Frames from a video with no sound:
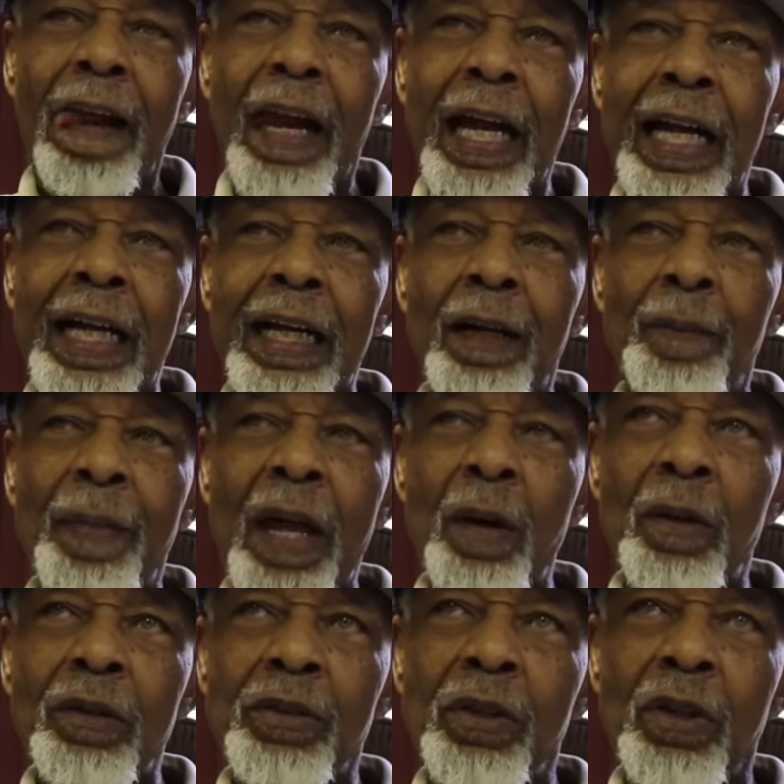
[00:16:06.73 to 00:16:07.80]
Uh,
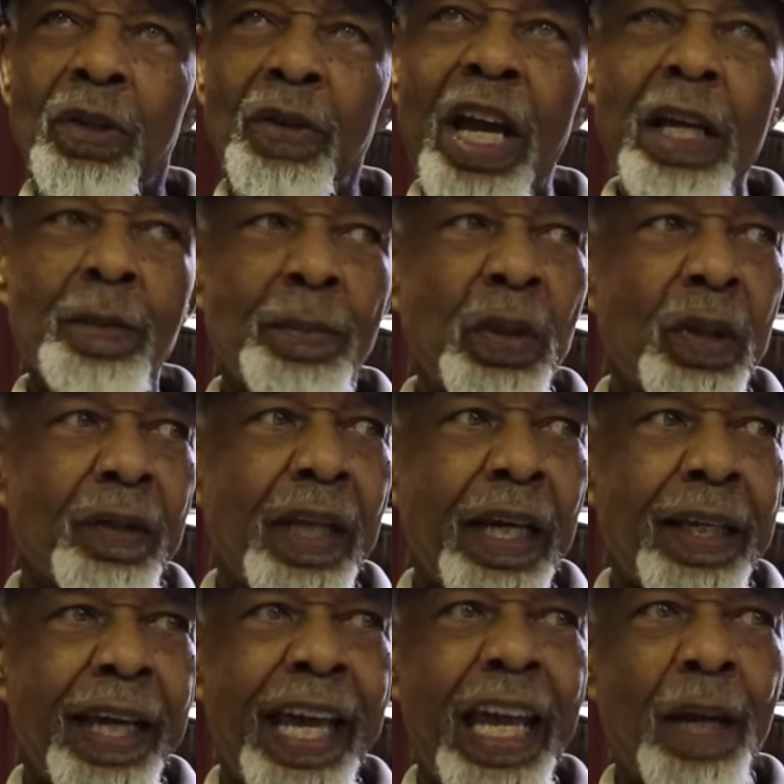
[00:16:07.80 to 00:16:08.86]
there was a great book
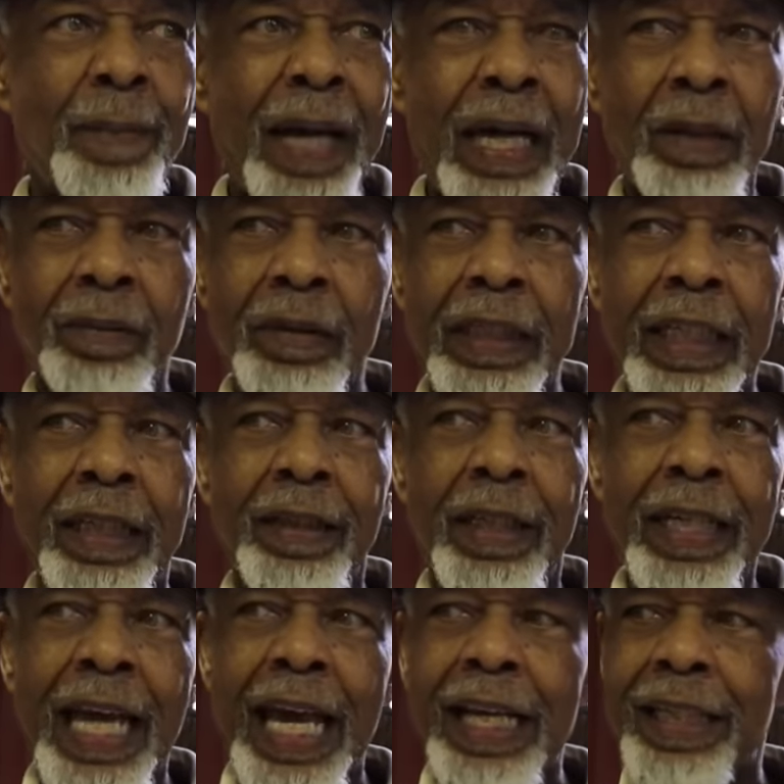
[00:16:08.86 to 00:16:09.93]
that came out in
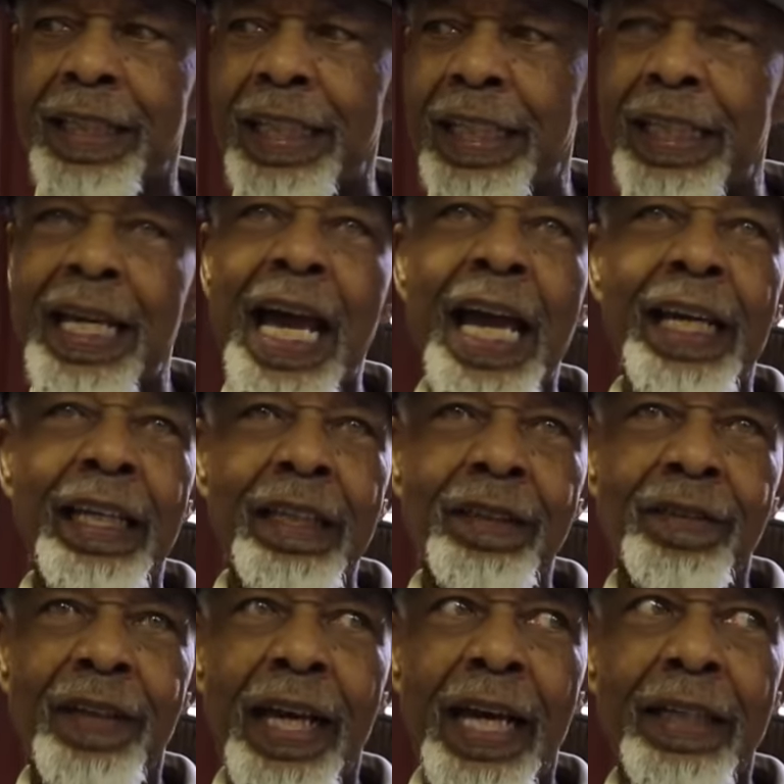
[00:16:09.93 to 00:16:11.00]
the
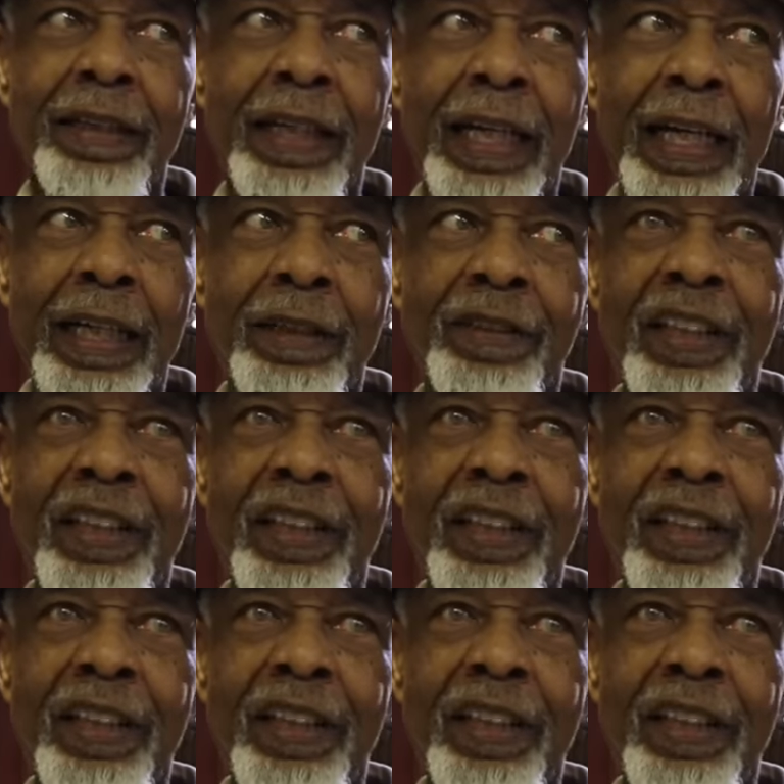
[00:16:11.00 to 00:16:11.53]
1990s that uh,